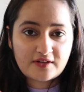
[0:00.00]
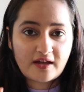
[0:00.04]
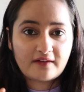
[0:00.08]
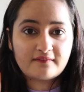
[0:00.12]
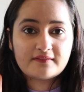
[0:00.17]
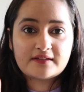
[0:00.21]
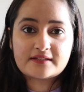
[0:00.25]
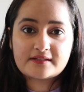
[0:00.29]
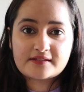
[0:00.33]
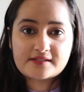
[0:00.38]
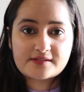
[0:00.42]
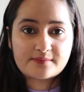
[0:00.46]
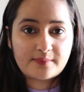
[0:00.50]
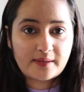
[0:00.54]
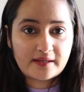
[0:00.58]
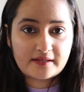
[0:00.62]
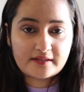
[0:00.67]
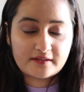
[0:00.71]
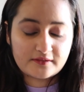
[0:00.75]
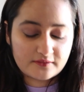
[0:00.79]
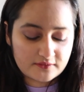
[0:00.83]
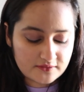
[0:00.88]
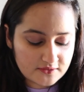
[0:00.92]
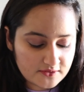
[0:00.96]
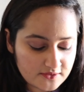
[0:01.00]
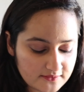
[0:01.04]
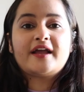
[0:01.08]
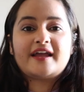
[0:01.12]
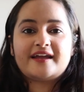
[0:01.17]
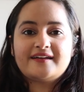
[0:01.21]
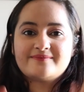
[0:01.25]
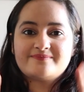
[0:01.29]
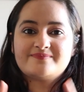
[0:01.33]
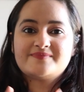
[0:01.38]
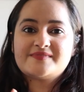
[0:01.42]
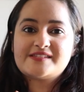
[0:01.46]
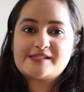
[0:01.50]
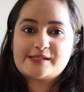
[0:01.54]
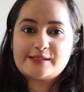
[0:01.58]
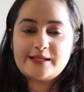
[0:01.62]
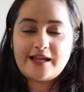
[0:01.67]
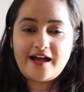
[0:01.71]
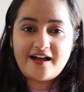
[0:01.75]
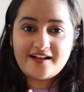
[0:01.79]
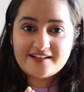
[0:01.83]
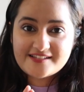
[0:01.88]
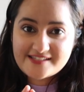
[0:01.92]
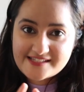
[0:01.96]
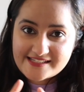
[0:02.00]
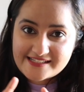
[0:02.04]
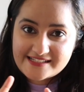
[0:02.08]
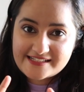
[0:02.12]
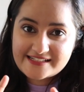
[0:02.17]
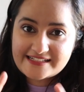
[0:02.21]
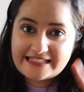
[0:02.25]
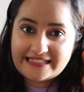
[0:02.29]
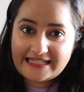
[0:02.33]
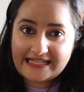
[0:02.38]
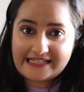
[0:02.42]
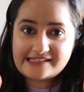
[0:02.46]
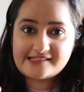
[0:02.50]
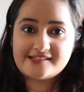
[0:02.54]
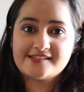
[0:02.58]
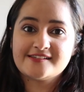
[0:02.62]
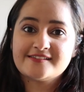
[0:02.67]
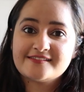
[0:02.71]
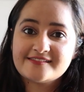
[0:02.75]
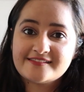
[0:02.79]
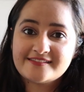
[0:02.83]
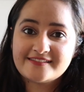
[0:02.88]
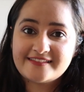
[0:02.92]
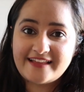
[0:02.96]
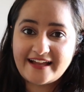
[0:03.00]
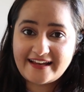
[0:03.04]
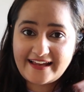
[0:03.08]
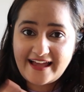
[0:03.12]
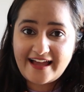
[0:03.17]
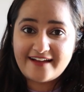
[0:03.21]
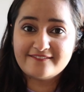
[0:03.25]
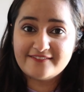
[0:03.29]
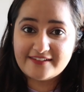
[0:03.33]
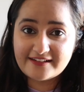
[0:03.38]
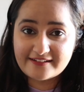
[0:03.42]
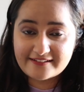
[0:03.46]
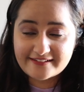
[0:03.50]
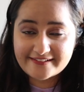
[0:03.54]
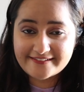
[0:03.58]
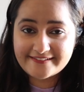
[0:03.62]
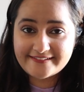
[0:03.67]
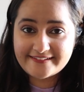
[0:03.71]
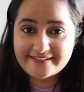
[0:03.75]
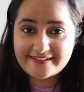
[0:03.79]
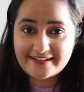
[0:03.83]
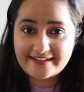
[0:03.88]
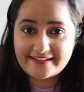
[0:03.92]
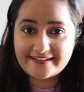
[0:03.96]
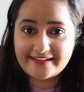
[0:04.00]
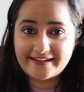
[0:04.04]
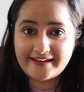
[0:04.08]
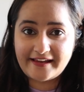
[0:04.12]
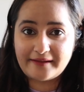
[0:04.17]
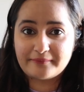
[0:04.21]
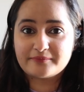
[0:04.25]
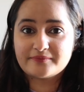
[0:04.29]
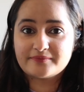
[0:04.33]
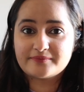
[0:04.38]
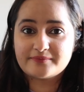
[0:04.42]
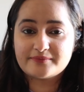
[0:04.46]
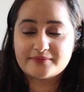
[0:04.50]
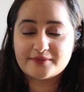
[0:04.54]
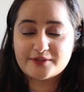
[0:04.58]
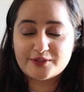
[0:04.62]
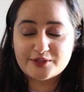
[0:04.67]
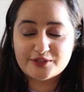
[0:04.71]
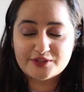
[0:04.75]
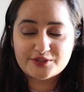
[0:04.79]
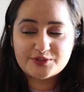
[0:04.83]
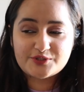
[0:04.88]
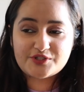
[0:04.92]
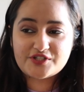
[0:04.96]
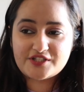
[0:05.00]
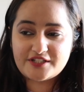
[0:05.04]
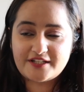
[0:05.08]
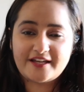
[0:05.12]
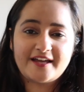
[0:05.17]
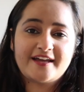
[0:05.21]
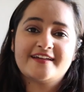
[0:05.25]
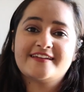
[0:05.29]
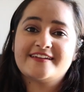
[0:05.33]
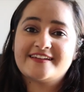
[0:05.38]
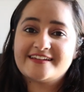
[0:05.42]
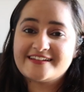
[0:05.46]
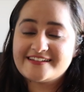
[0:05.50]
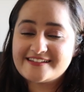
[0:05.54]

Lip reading: traveling is very good. Okay, so last lesson that I have learned that I'm going to share